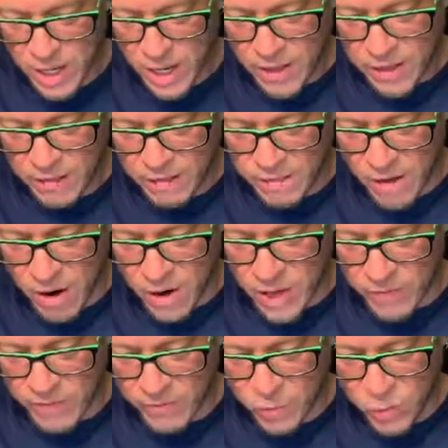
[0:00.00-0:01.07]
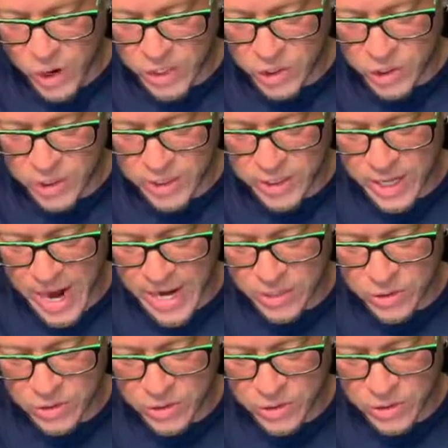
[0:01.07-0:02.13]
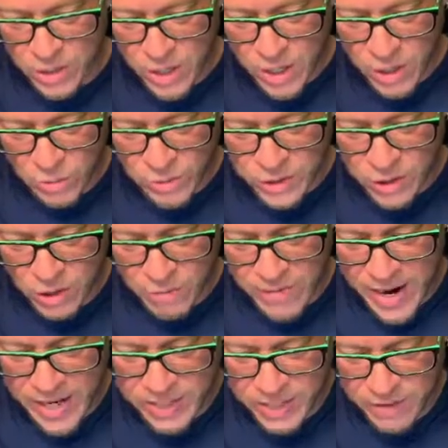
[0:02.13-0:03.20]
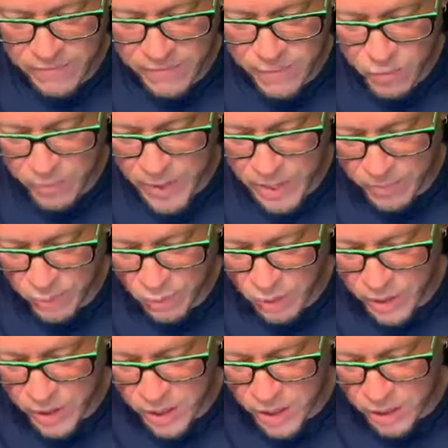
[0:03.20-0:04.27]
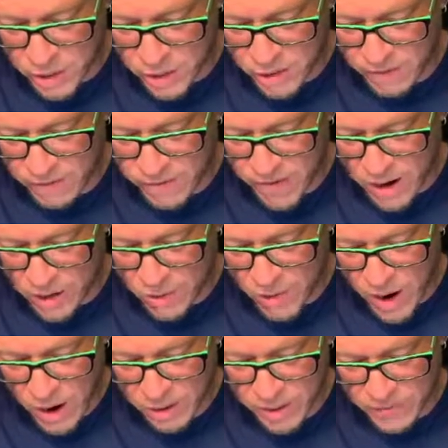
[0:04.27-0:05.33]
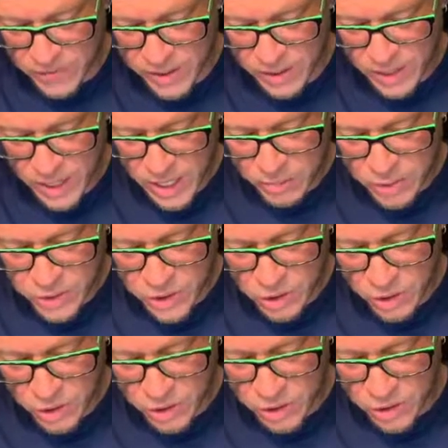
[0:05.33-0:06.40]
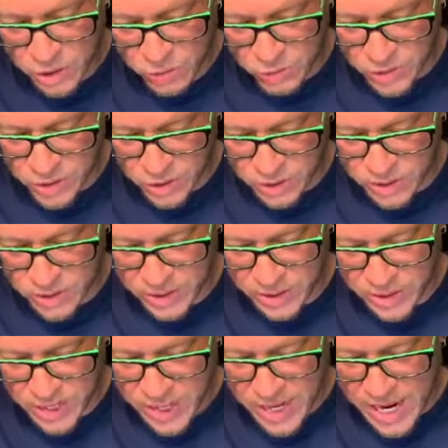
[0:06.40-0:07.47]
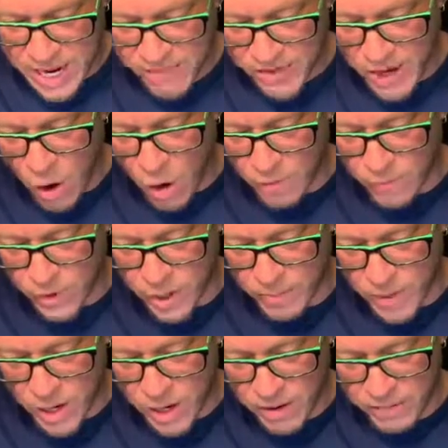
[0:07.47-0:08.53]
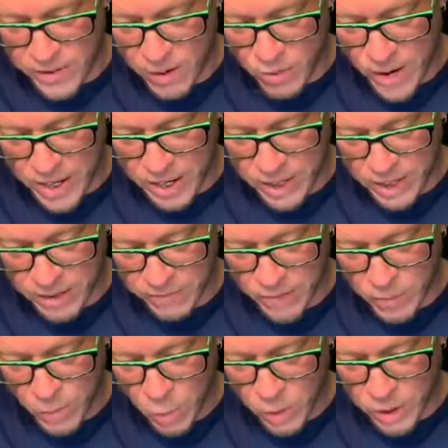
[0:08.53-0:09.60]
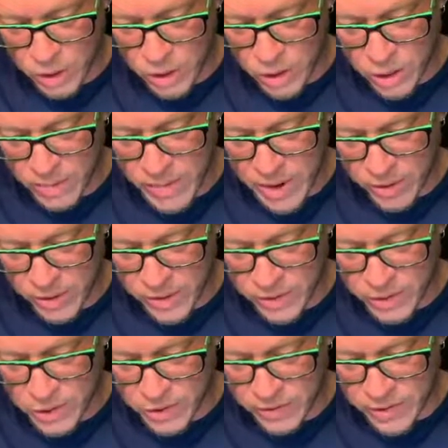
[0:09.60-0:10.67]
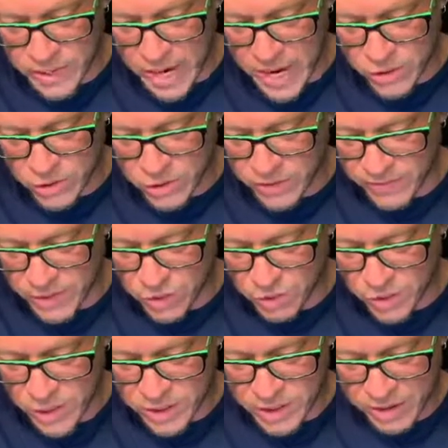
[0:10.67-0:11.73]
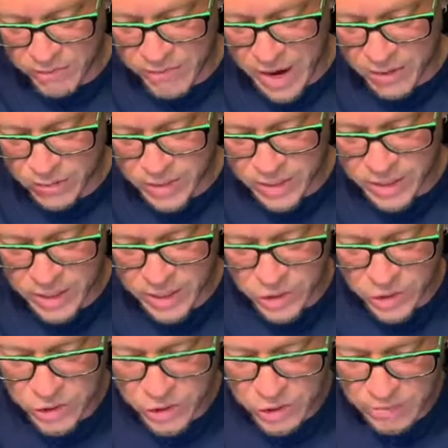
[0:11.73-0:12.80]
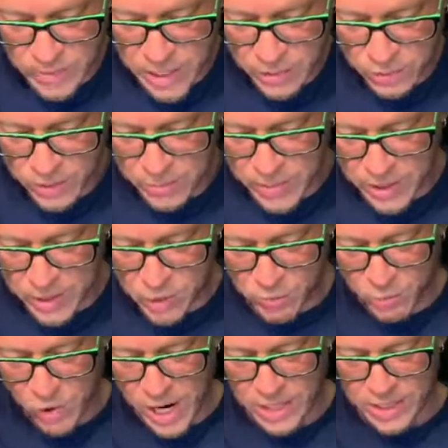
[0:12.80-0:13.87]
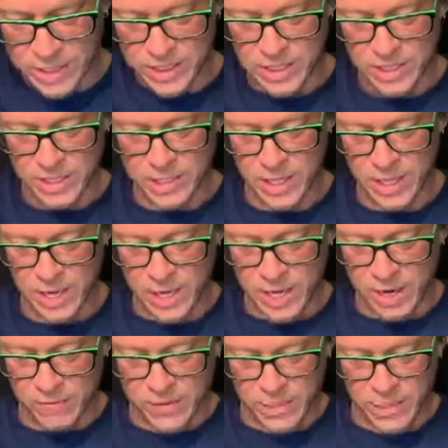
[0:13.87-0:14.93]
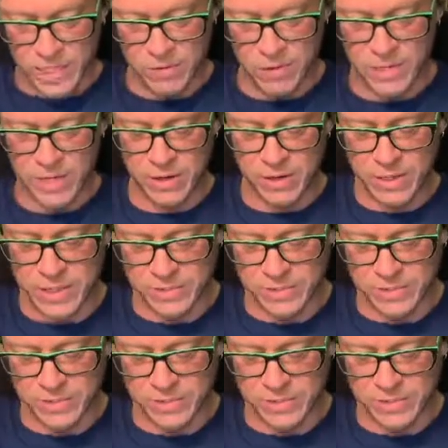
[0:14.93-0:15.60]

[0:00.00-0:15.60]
The volume of questions and answers was so vast that few people or none could follow all of it, but certain good resulted. Even over and above the awakening of the more alert Americans to the dangers of entrusting vital decisions to men with mental processes of the Secretaries of